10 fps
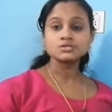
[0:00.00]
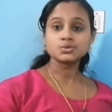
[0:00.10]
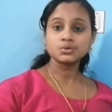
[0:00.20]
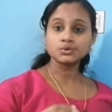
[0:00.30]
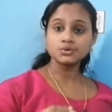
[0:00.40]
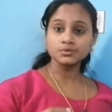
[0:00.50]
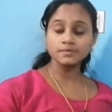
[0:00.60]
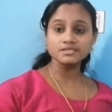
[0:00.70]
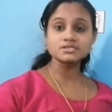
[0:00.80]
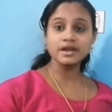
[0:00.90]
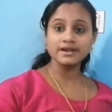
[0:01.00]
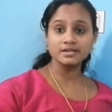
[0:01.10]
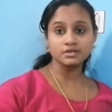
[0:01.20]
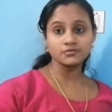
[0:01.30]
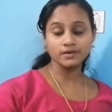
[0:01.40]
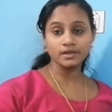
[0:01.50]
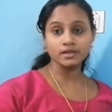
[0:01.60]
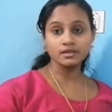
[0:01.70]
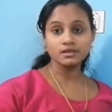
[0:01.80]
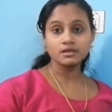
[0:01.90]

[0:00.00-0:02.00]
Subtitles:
So you must identify